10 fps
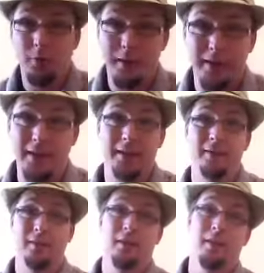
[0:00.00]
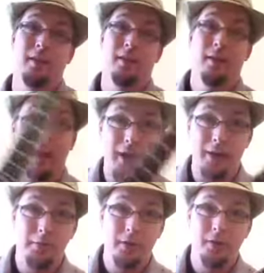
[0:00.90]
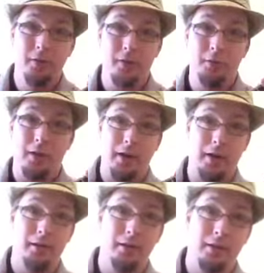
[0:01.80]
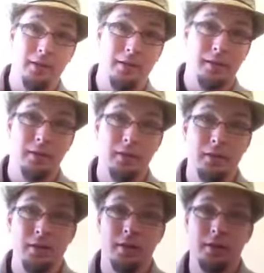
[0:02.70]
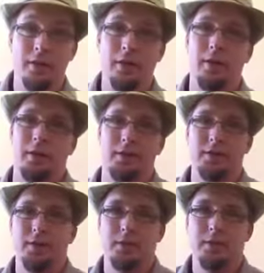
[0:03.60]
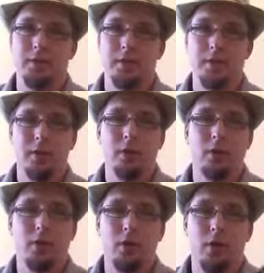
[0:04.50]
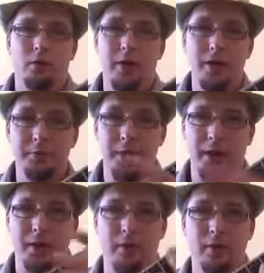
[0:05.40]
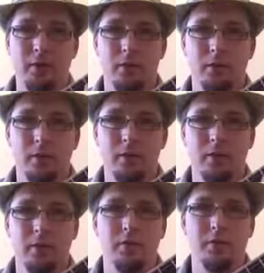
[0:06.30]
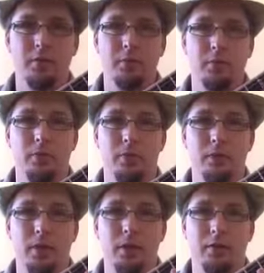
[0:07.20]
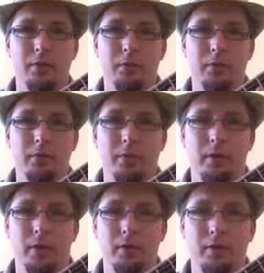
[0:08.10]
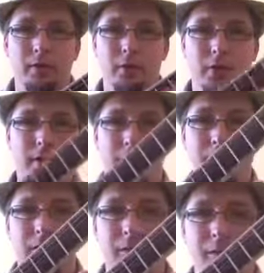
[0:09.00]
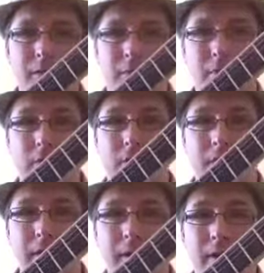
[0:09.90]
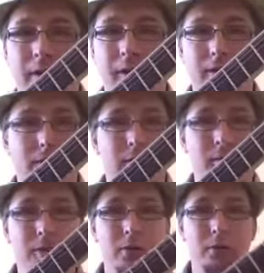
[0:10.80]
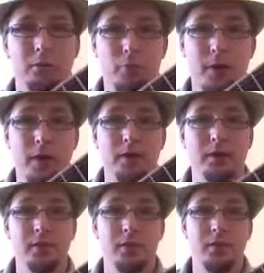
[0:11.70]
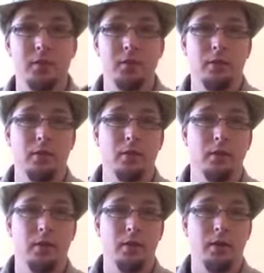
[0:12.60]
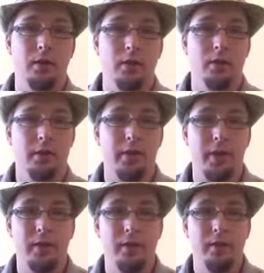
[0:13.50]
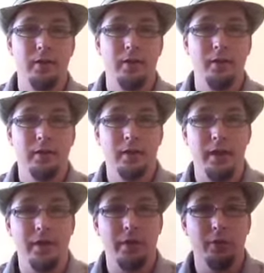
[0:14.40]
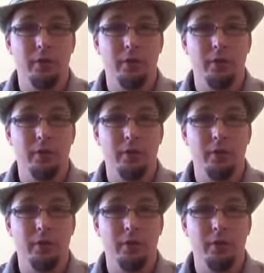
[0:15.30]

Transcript: on my knee. I can put a guitar in my hand. There it is. Or I'll relax my hand and just simple. I can put, alright, so you go like that. Put your thumb back here because this is your brace. And look at that. It lined up with